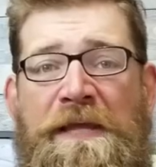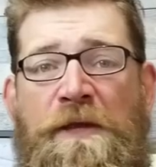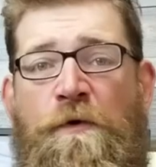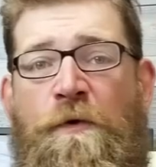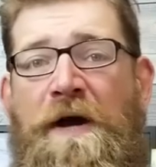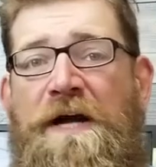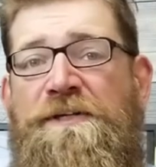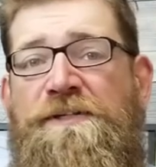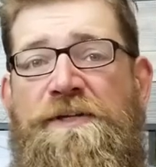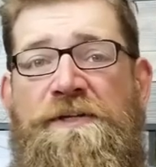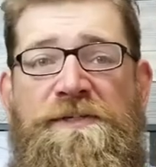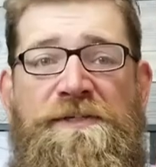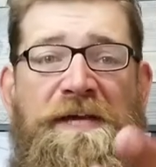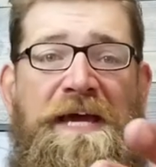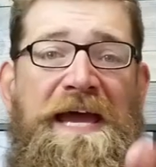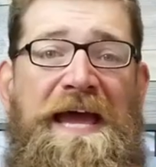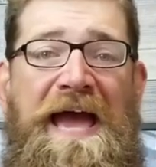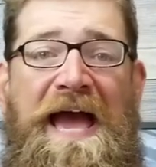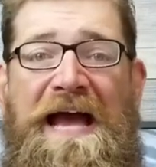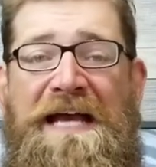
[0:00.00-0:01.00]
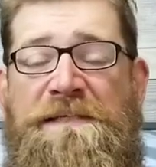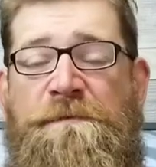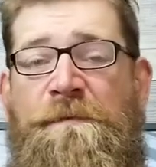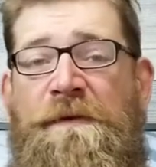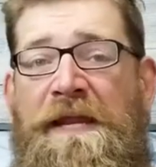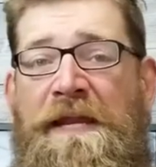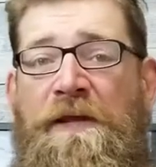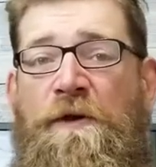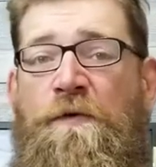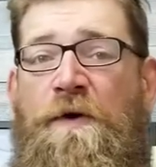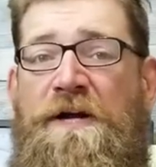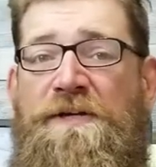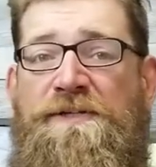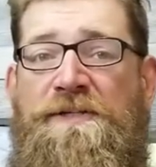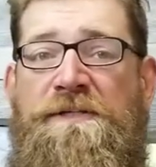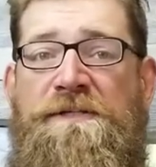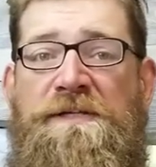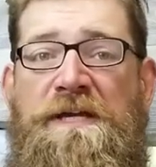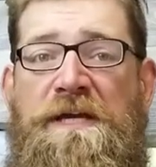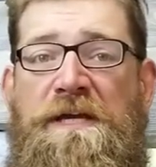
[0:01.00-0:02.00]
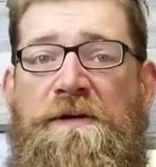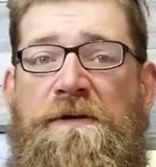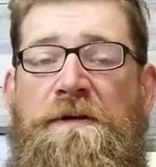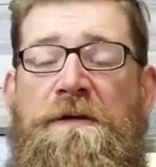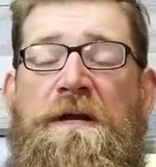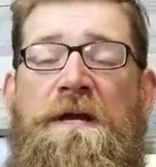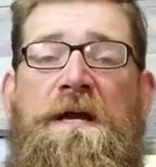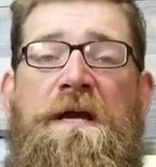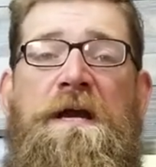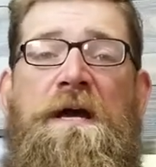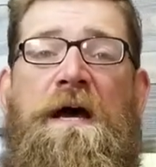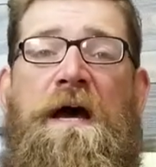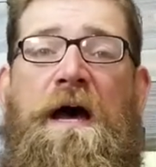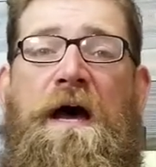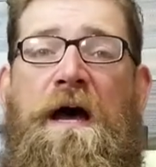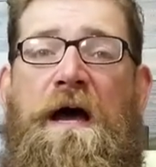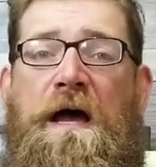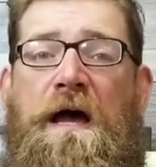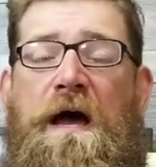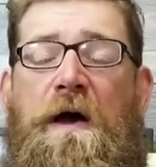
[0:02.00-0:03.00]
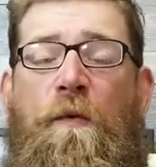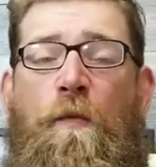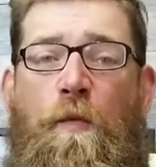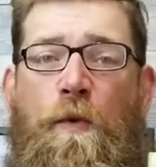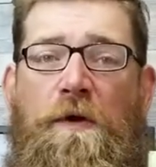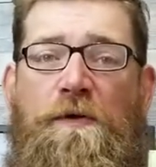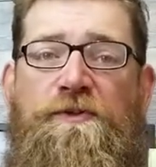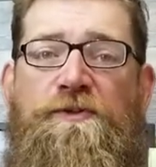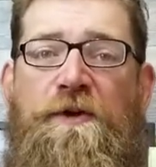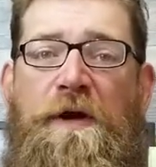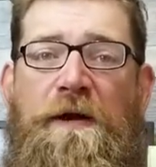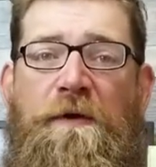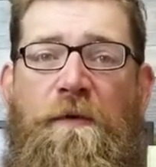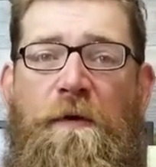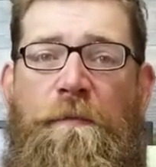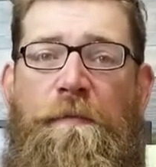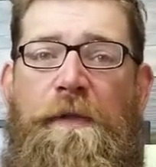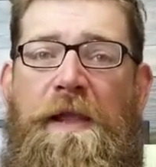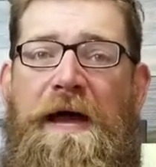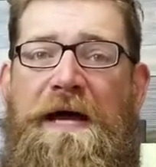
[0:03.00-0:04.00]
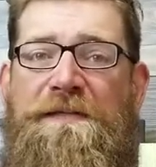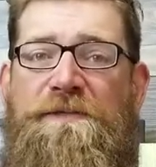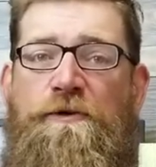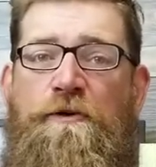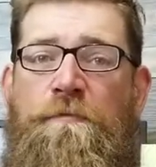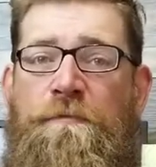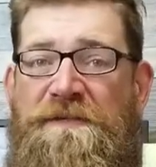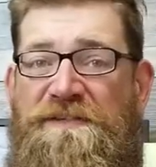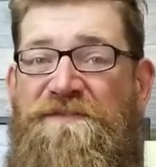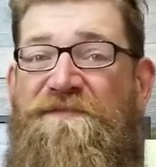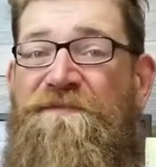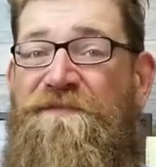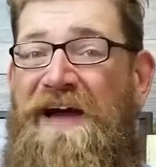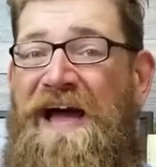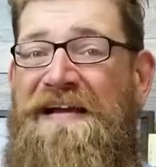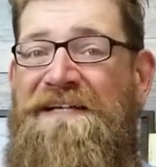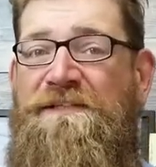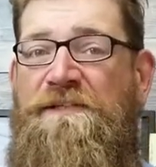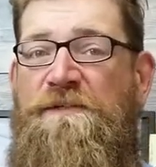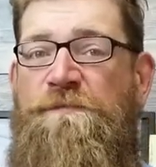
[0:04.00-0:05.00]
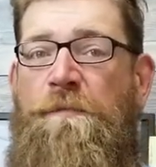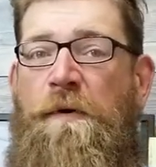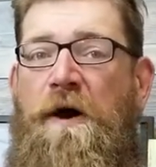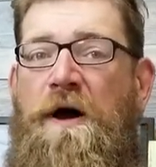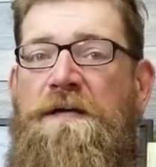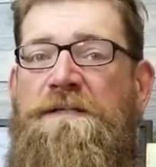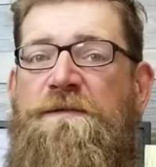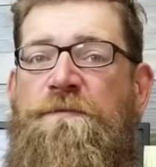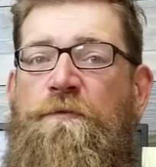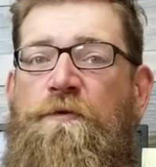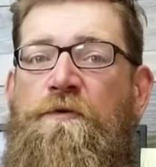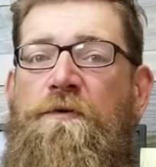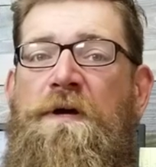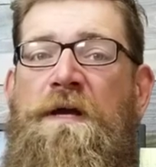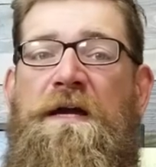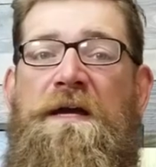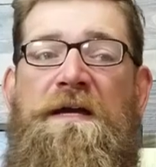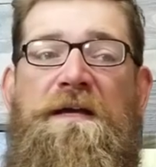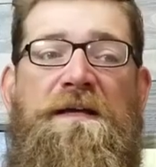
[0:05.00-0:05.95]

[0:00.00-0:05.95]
questions, ask me any questions here, I will try to reply to them as fast as possible.